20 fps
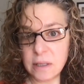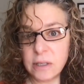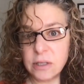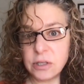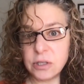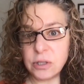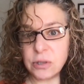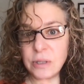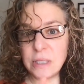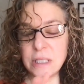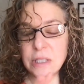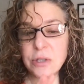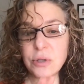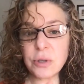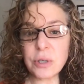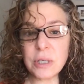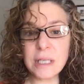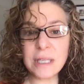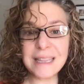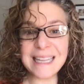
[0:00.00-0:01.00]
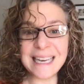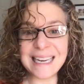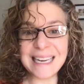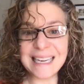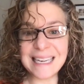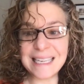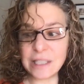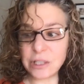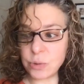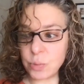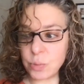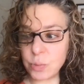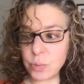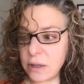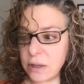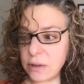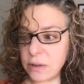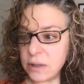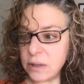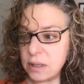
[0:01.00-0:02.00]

So you need to look at that as well.